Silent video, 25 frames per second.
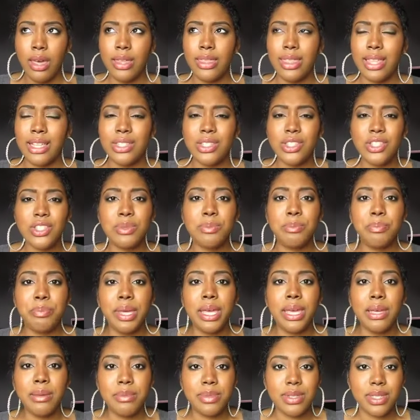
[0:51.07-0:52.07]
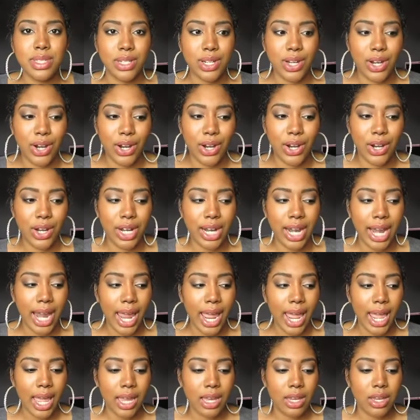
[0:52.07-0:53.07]
that just beams in her
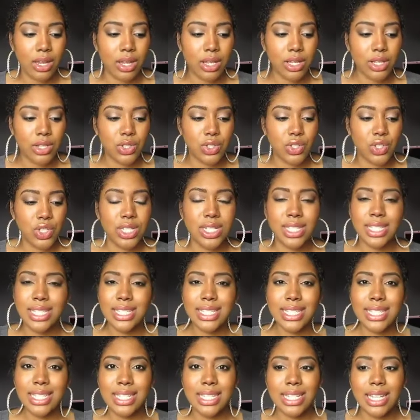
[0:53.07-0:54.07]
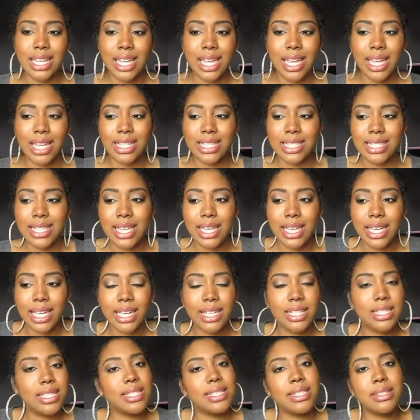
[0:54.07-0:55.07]
and she doesn't it's like
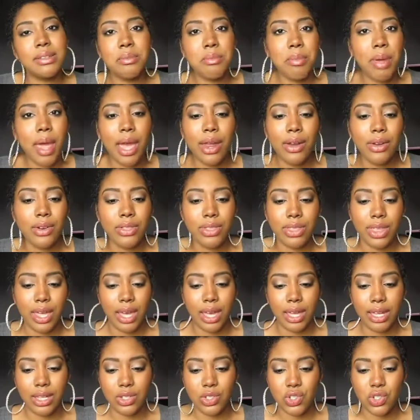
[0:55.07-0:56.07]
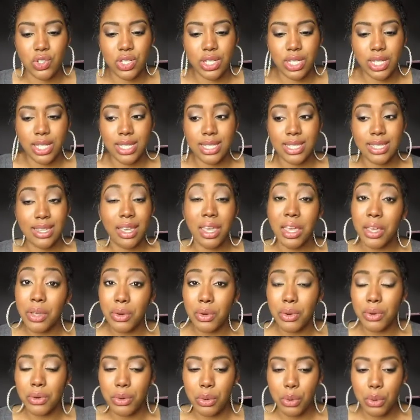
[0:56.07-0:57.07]
it doesn't matter that she's
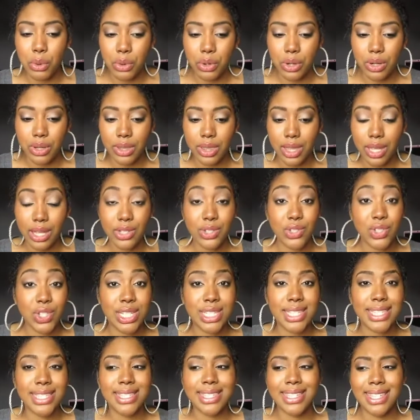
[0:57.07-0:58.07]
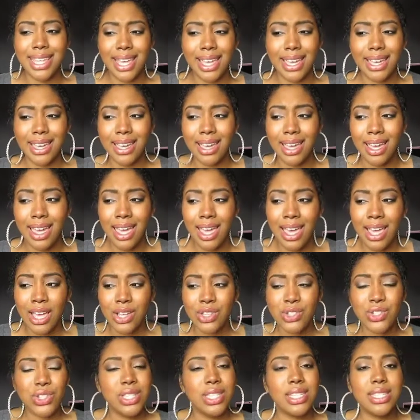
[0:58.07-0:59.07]
ill or that she's sick
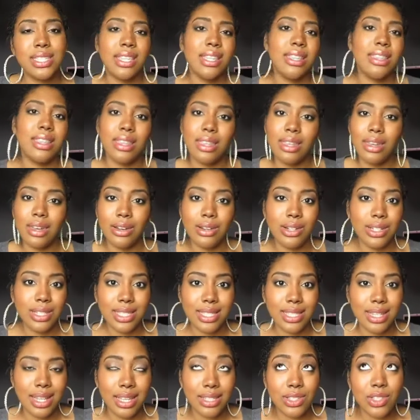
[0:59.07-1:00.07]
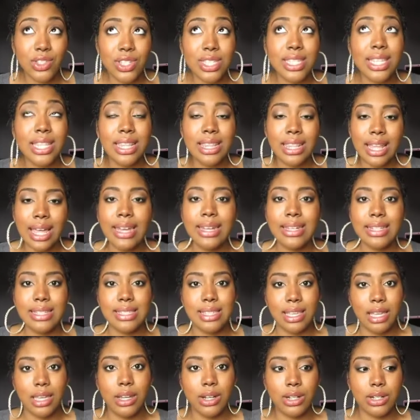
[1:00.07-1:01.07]
she doesn't let her she doesn't let it
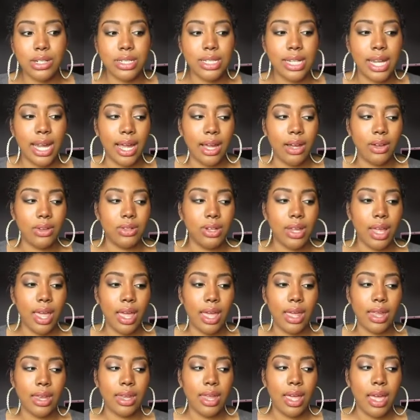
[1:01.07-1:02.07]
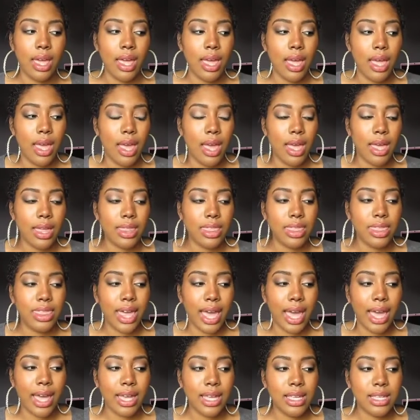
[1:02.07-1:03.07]
take her down and
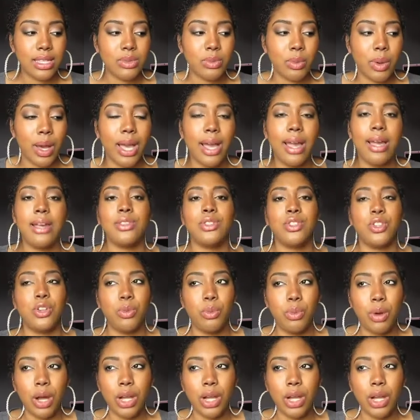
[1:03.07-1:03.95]
that is why I started